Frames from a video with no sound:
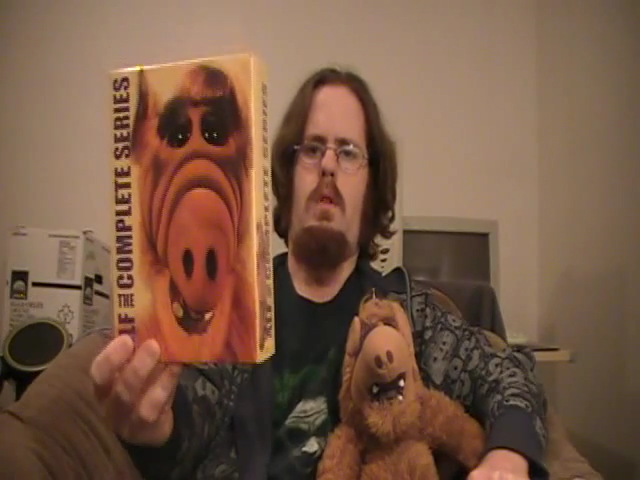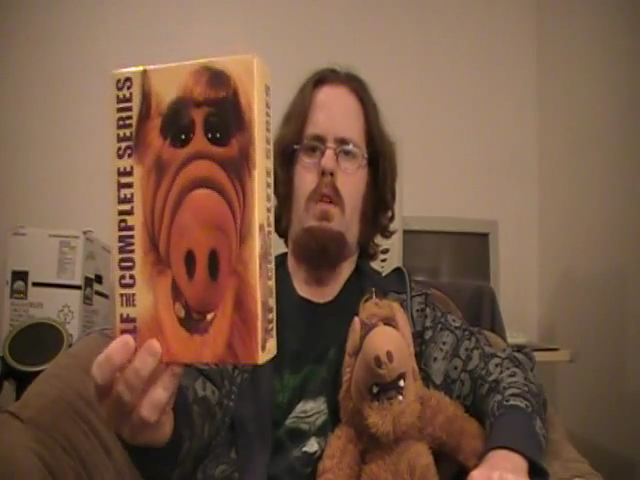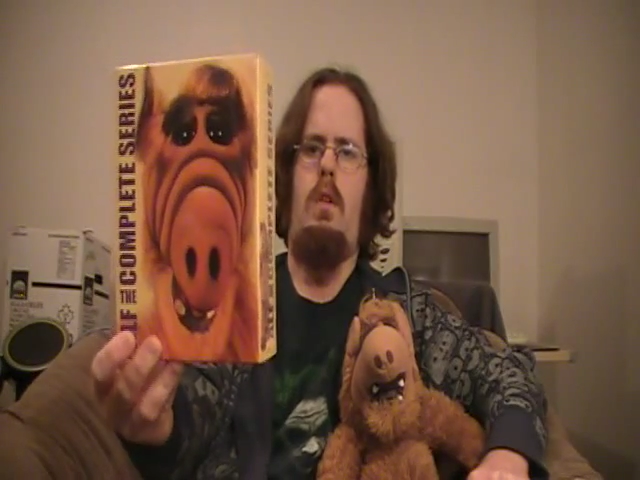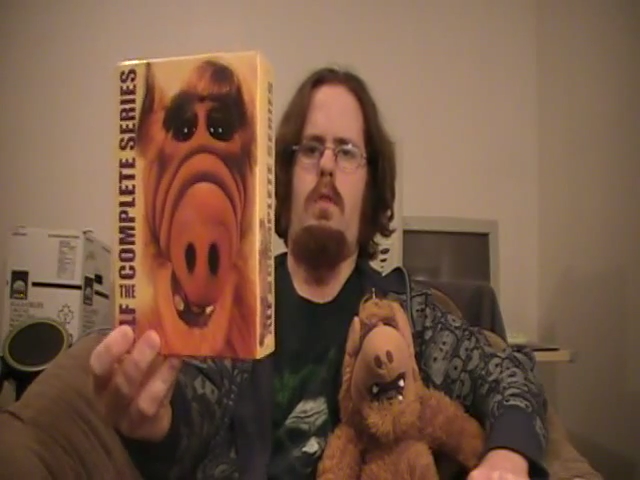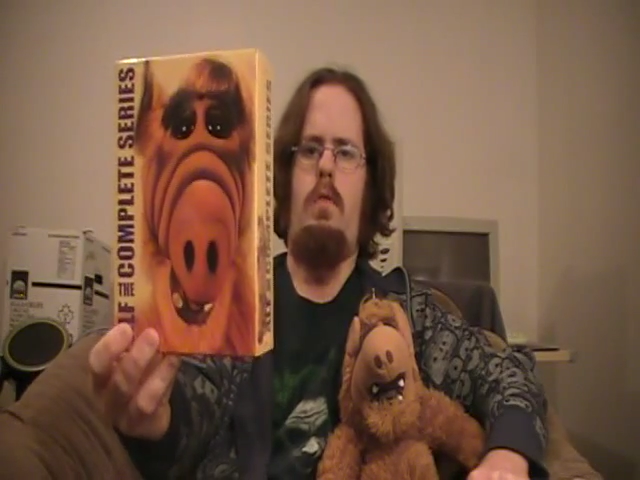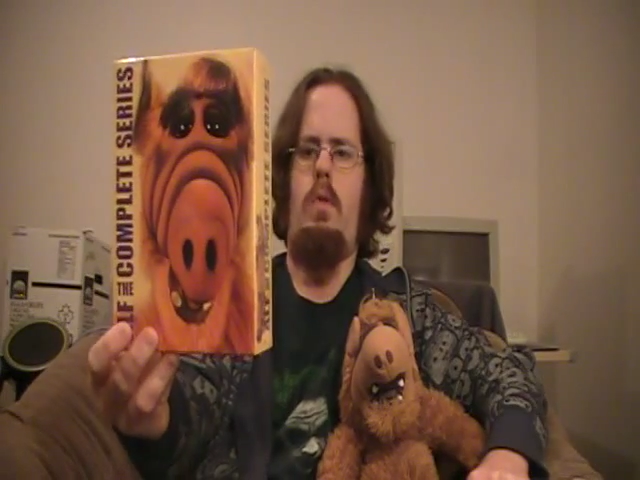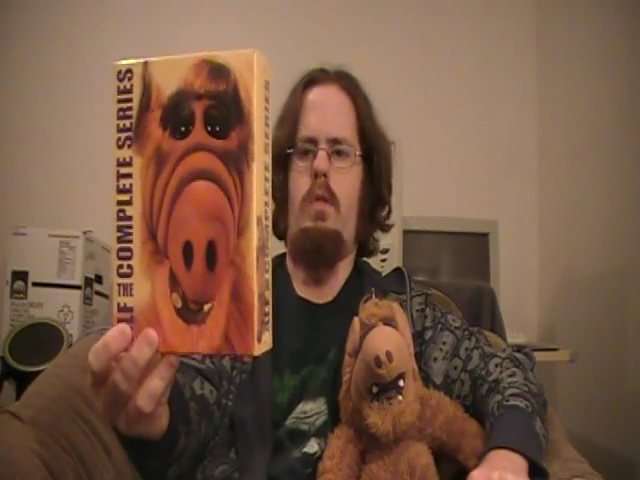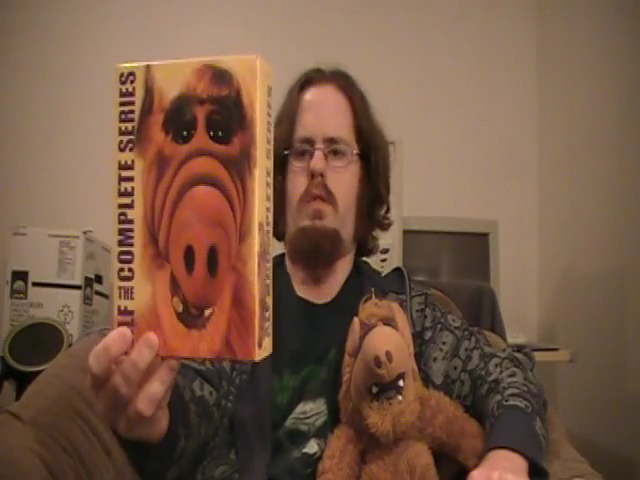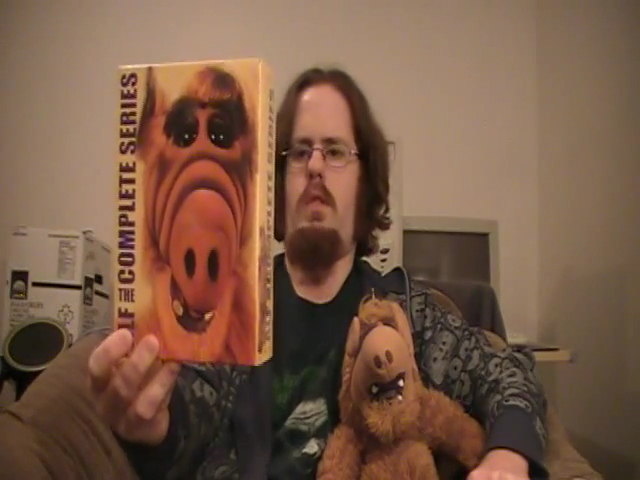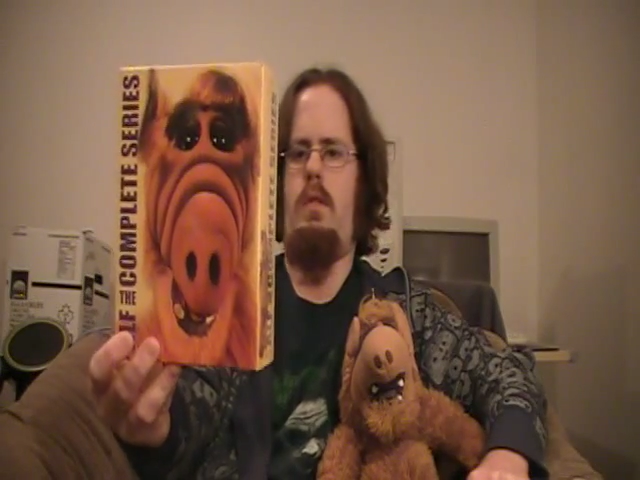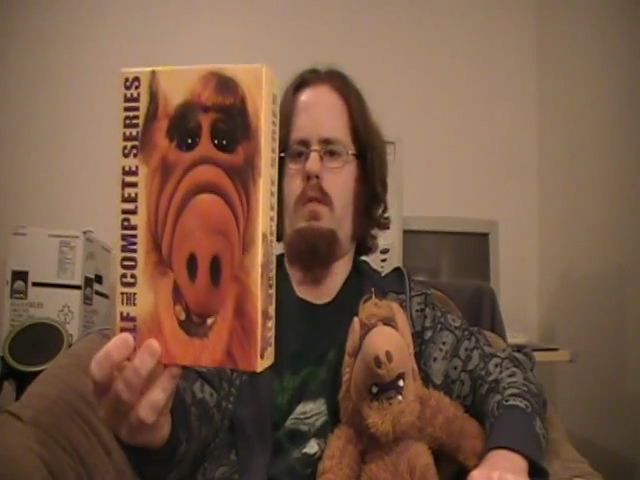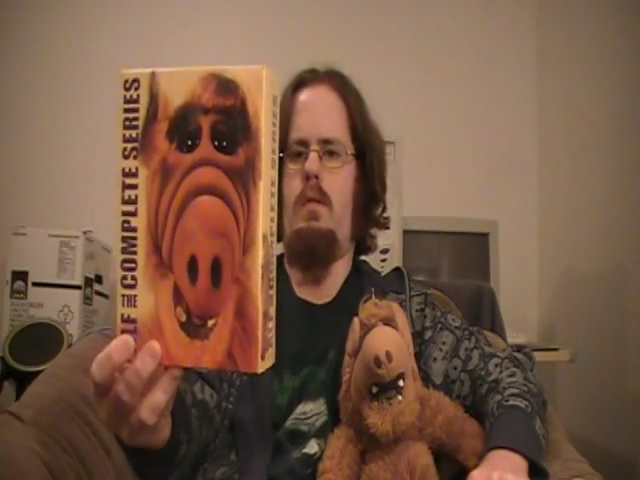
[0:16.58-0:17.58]
all four
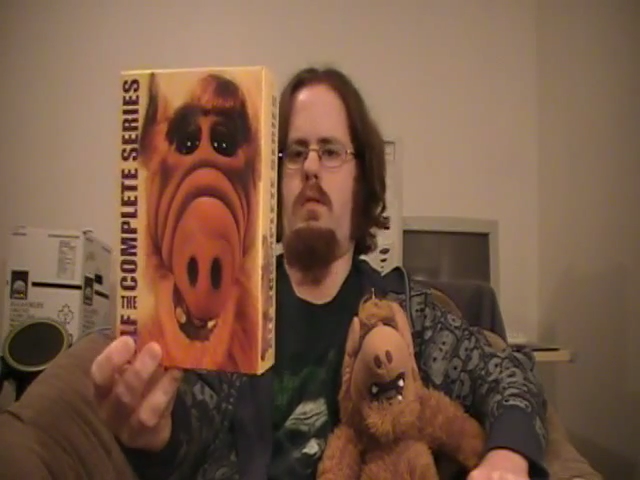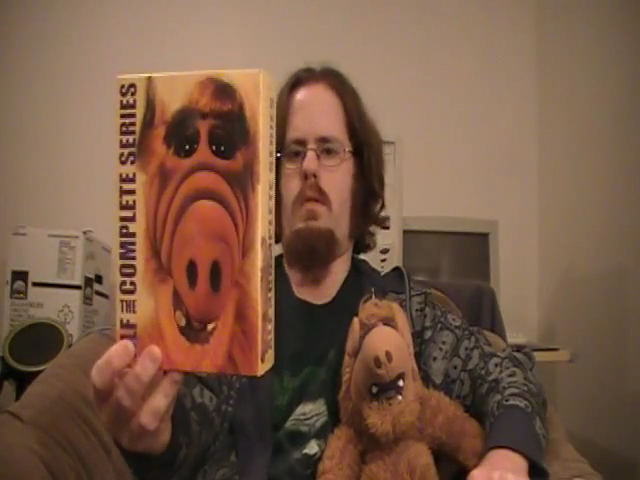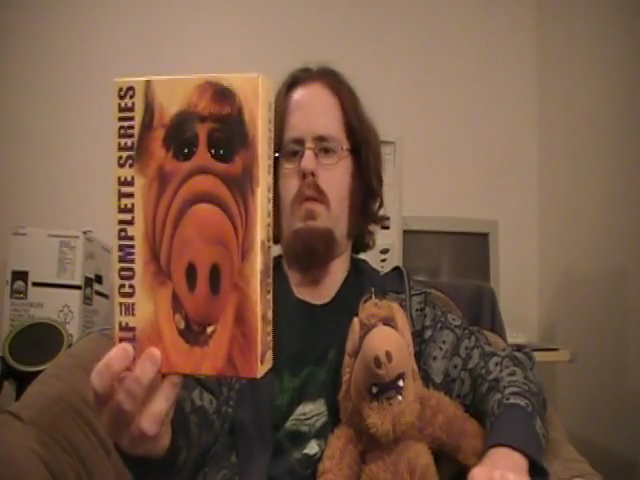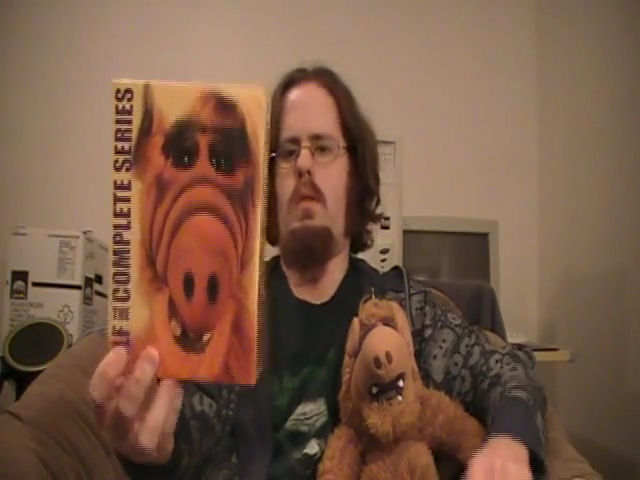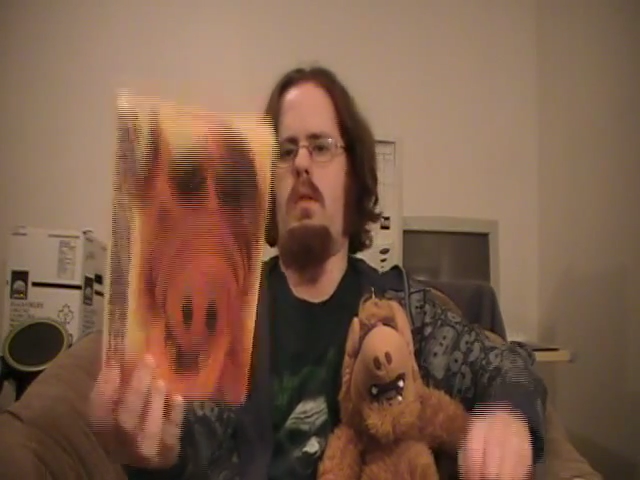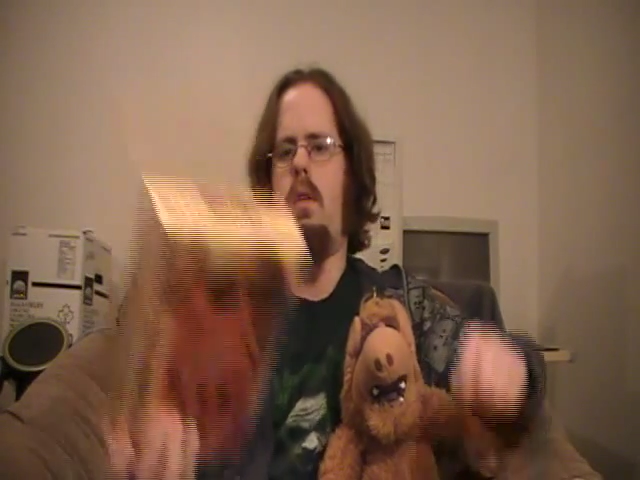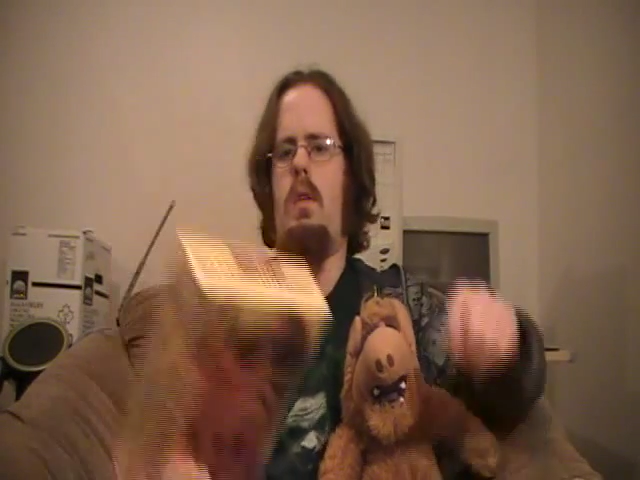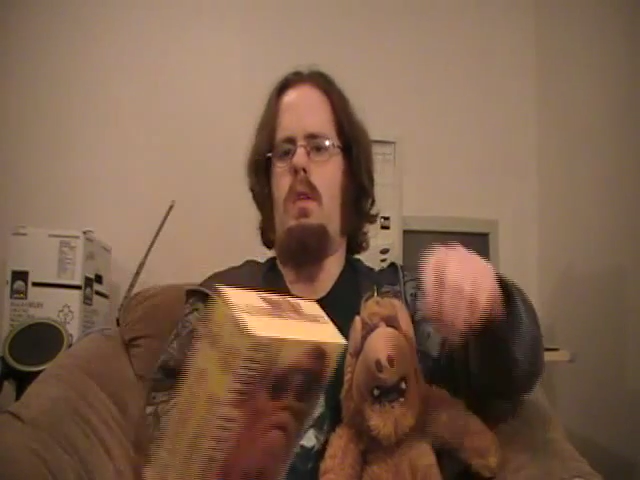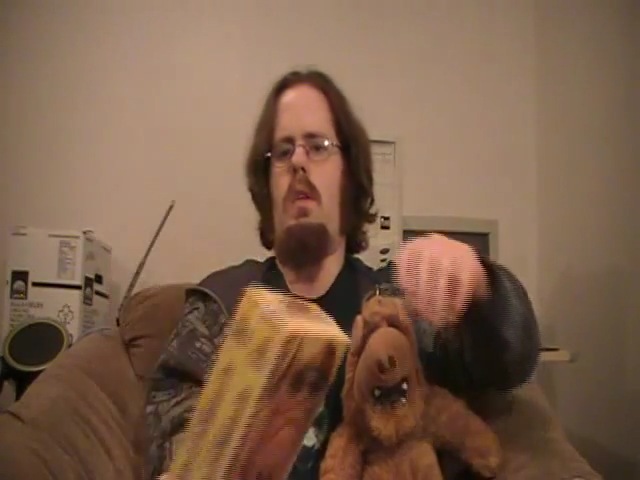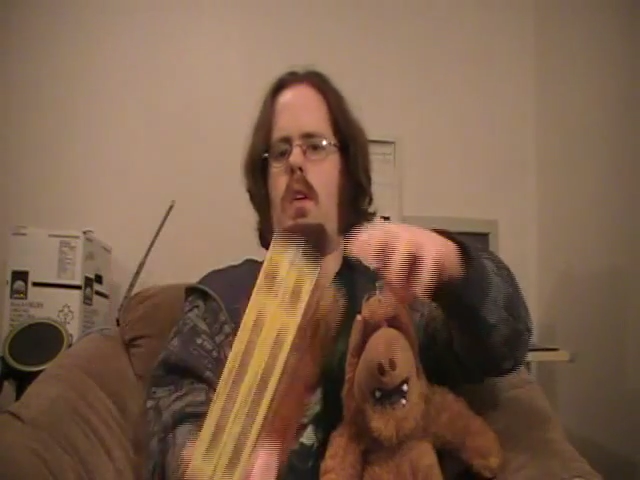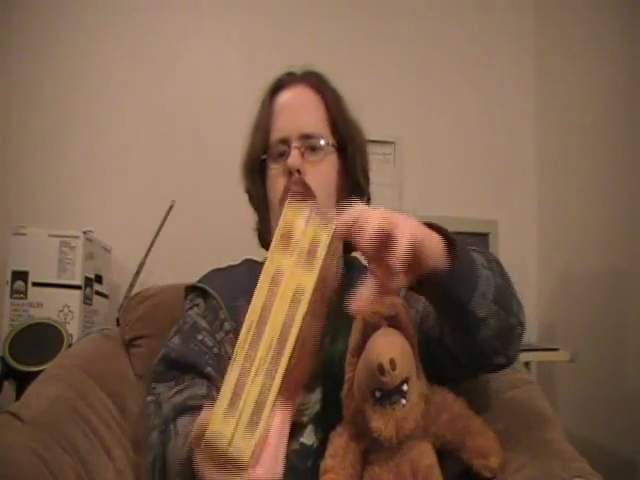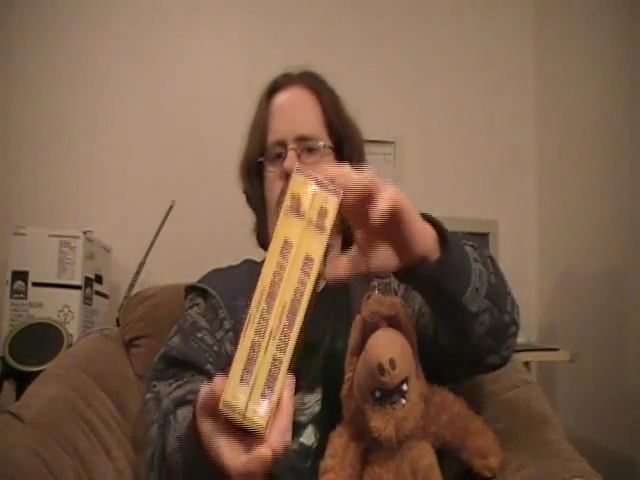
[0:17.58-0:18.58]
seasons,
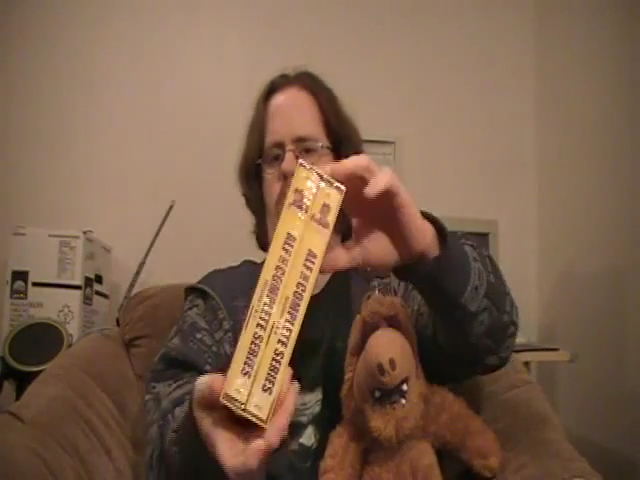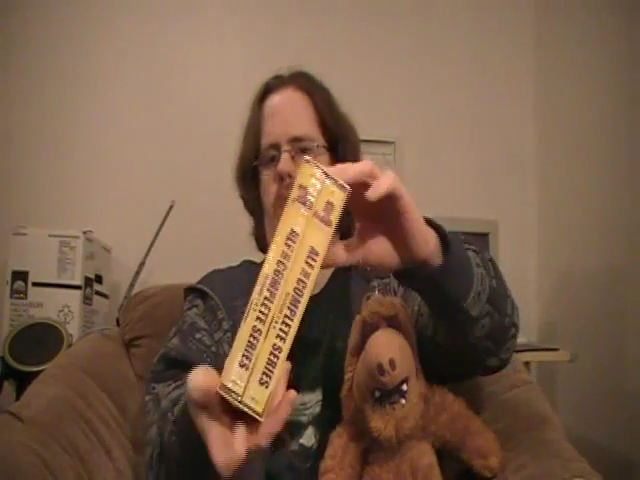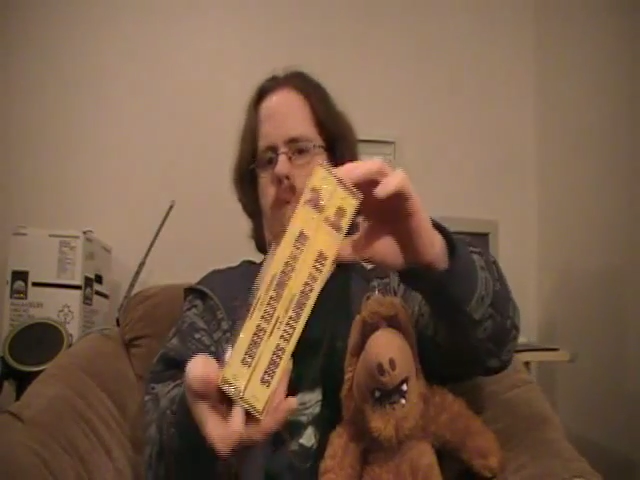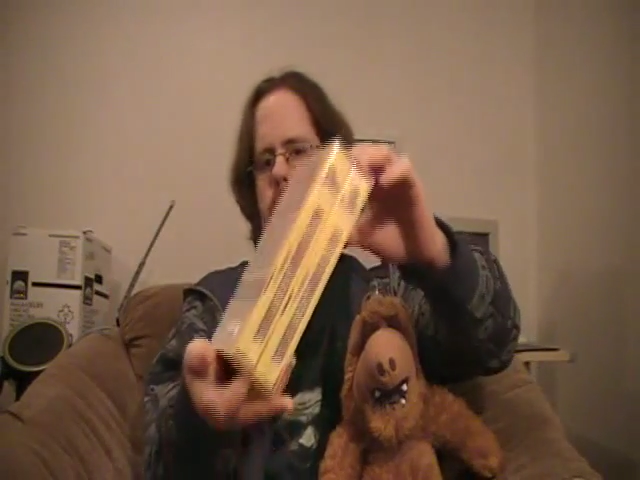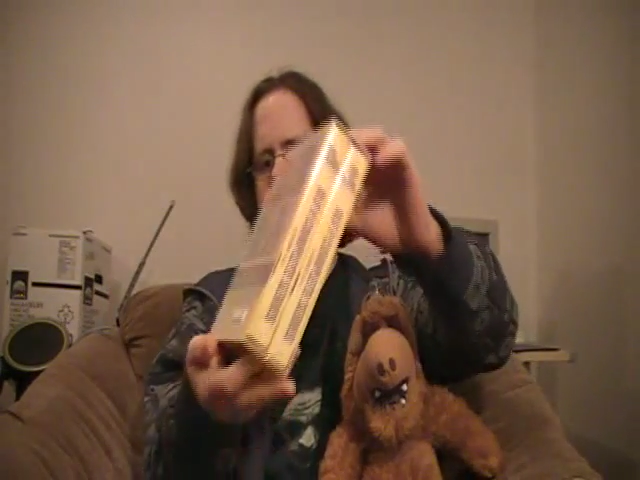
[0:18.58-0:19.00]
in one